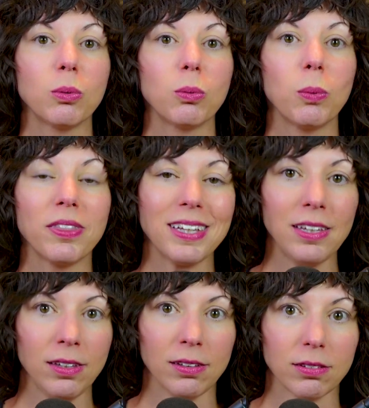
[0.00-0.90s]
with
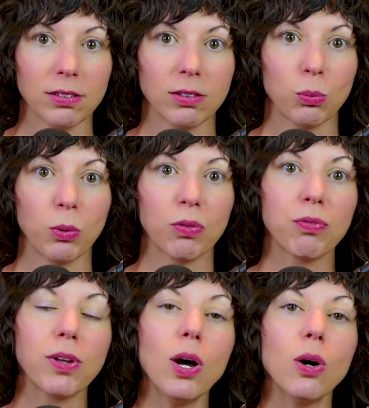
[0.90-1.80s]
ease, with
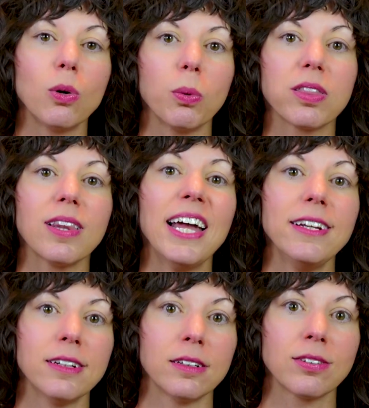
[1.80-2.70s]
flow, with
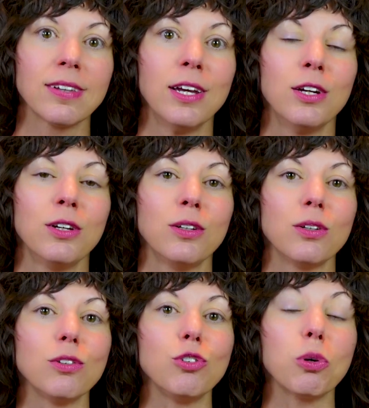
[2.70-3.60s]
lightness,
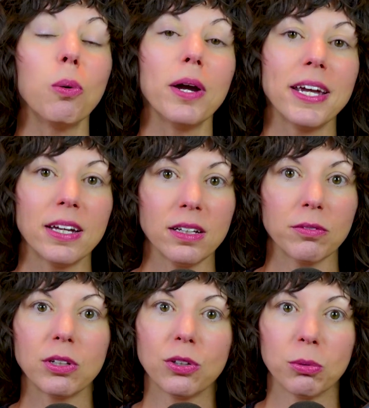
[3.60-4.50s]
joy, and
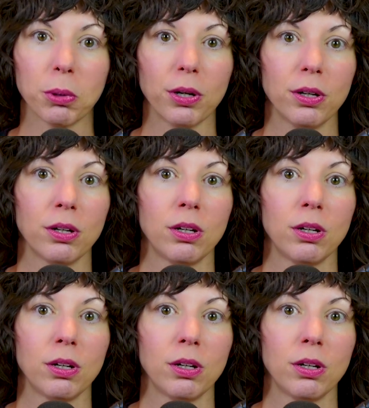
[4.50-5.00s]
even humor.